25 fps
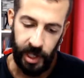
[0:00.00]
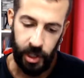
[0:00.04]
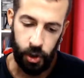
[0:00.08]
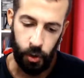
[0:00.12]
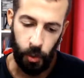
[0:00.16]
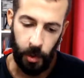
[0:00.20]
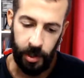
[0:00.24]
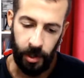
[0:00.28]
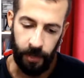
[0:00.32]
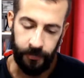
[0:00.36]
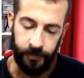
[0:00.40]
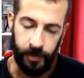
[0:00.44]

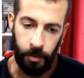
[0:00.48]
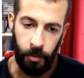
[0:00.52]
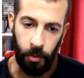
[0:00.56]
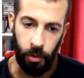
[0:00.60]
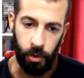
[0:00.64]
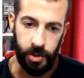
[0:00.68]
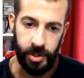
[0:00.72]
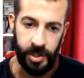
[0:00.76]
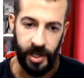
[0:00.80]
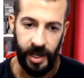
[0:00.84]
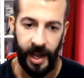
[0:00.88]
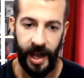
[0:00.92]
one of the
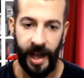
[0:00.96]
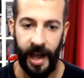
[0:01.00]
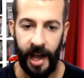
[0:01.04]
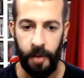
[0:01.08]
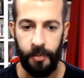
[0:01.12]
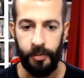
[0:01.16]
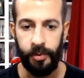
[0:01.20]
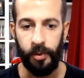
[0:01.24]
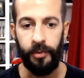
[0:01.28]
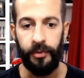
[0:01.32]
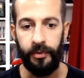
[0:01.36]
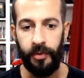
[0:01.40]
most high
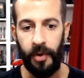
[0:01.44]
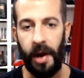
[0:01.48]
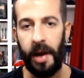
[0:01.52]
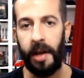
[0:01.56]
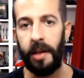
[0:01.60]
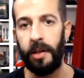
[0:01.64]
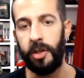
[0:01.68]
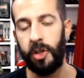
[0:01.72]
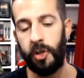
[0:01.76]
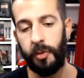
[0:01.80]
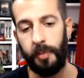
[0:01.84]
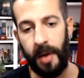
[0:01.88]

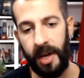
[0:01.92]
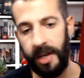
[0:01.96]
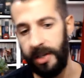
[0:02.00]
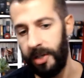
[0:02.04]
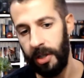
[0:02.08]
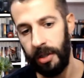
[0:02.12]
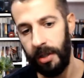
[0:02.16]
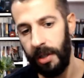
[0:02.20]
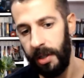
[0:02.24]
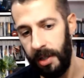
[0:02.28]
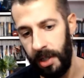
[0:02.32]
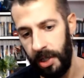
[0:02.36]
profile
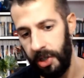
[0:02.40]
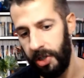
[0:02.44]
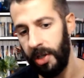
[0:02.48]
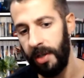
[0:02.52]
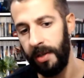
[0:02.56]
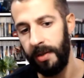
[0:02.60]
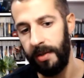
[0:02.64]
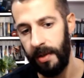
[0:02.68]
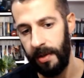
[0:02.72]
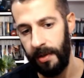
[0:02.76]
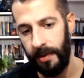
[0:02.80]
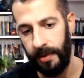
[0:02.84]
special
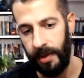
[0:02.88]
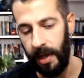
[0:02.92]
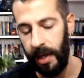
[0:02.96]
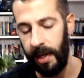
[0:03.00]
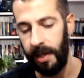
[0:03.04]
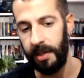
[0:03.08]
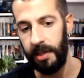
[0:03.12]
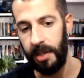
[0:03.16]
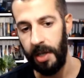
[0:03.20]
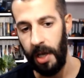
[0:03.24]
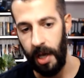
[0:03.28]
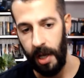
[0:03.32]
edition
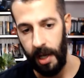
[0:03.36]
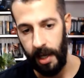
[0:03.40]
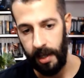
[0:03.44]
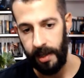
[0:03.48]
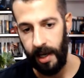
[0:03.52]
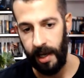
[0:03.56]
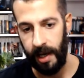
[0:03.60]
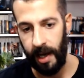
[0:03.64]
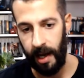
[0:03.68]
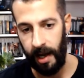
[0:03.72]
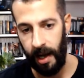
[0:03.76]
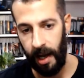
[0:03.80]
things
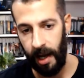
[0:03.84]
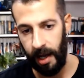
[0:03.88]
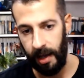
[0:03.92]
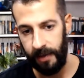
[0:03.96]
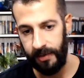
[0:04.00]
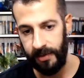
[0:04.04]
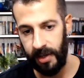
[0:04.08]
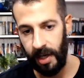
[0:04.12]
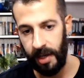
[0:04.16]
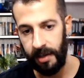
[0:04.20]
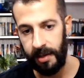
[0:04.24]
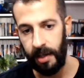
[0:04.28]
that I've
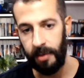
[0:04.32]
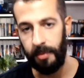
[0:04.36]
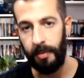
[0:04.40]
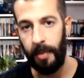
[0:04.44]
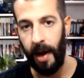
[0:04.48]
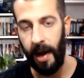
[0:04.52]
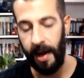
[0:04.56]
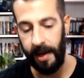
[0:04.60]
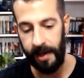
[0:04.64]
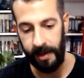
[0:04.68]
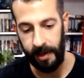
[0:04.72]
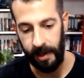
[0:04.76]
started
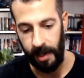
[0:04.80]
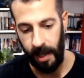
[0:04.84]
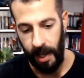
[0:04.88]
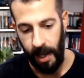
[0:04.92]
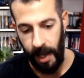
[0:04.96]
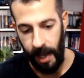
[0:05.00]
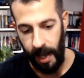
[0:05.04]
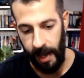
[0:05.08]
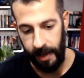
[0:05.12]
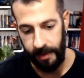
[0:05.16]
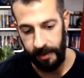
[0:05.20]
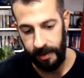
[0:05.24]
buying,
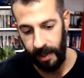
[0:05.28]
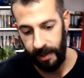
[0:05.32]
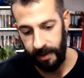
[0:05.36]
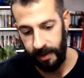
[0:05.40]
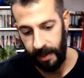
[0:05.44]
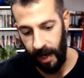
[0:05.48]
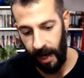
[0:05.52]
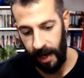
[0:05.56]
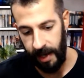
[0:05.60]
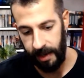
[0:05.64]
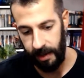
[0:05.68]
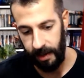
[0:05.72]
and that
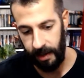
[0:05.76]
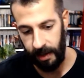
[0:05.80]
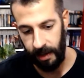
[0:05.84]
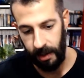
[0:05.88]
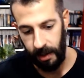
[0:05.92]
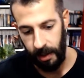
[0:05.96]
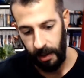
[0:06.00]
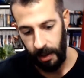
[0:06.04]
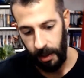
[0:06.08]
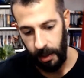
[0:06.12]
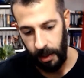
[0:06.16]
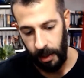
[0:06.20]
kind of
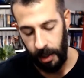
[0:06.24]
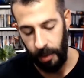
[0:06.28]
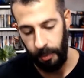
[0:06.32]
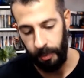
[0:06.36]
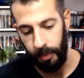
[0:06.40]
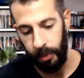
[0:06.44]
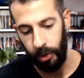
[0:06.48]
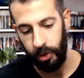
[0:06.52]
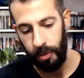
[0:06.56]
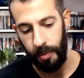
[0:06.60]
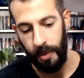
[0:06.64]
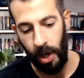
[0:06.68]

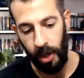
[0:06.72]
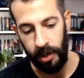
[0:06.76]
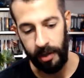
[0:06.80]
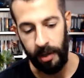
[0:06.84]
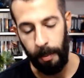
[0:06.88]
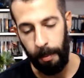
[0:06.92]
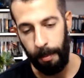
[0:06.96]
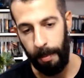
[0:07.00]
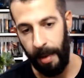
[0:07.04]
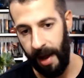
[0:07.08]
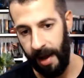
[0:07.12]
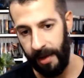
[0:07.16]
put me on the
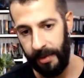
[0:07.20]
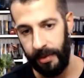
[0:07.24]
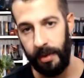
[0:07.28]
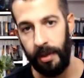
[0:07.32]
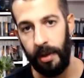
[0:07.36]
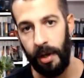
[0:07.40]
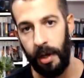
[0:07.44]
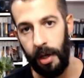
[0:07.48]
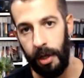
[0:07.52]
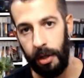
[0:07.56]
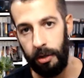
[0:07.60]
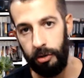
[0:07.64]
path
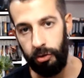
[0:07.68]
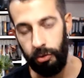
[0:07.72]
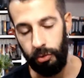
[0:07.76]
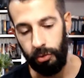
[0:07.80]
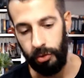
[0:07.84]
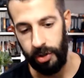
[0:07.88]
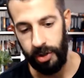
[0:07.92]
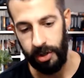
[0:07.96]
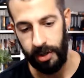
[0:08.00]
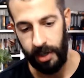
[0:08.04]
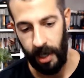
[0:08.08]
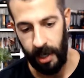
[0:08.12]
to
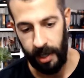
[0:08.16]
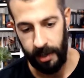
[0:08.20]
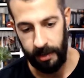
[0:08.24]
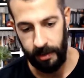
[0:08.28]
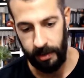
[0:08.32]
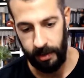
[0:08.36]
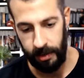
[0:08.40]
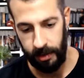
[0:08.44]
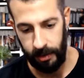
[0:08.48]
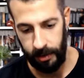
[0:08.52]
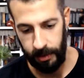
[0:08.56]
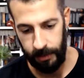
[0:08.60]

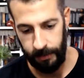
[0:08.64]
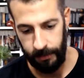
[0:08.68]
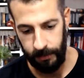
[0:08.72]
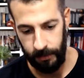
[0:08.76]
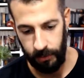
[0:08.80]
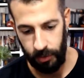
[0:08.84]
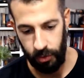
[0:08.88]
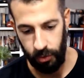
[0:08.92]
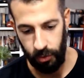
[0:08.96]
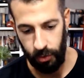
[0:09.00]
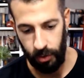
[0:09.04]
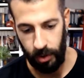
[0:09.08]
start
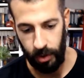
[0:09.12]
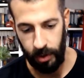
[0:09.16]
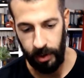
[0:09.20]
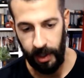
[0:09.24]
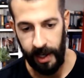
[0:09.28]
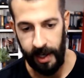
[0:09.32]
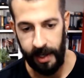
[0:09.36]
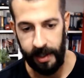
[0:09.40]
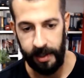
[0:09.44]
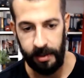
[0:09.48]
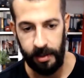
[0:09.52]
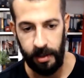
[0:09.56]
to
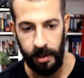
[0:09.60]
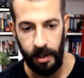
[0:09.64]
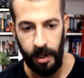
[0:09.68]
collect